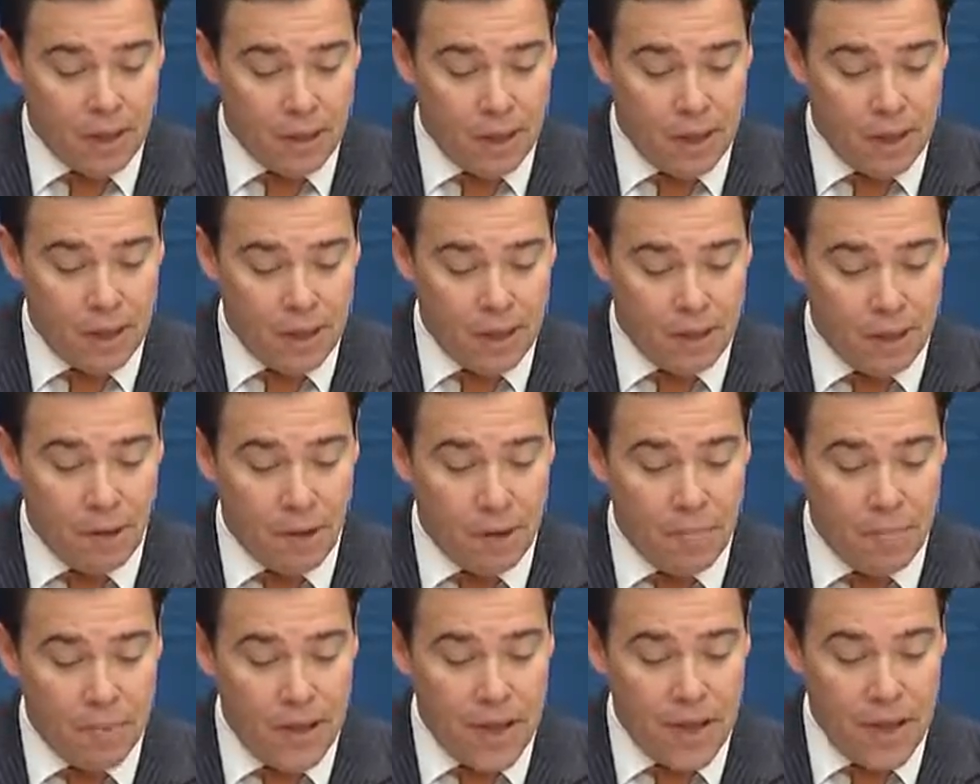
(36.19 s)
uh,
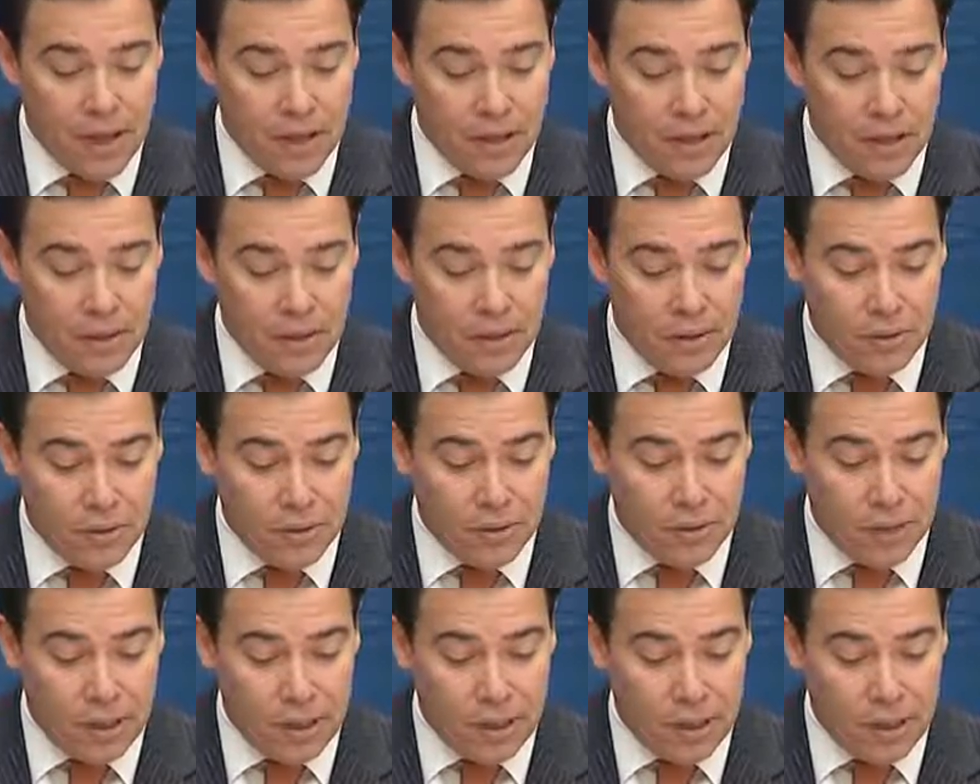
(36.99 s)
going back
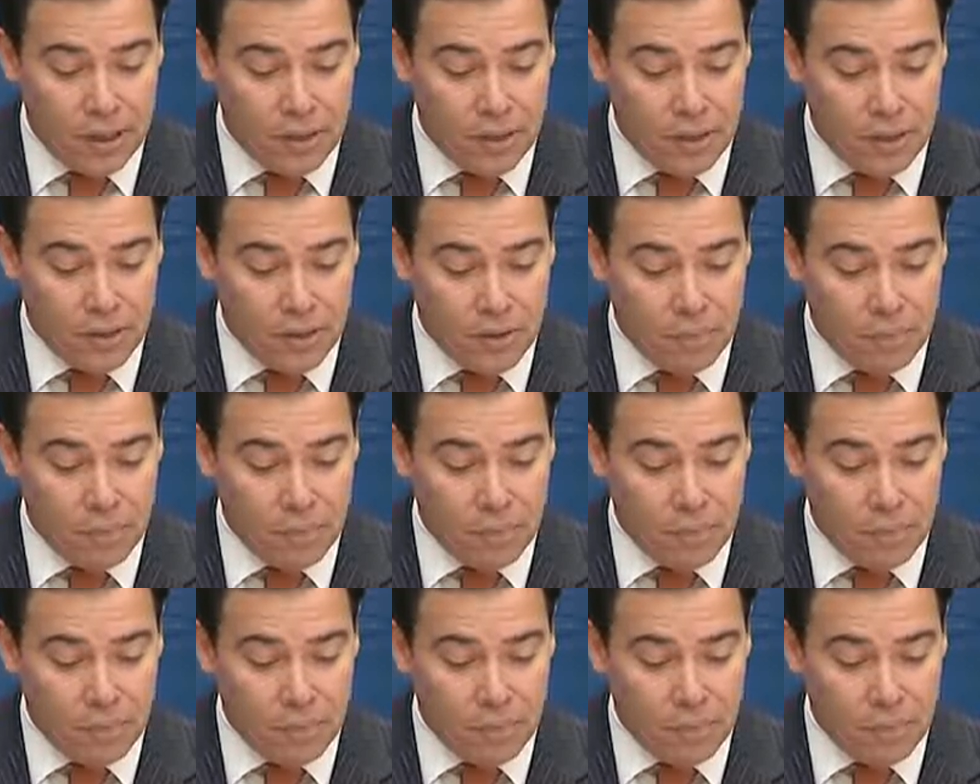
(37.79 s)
to uh,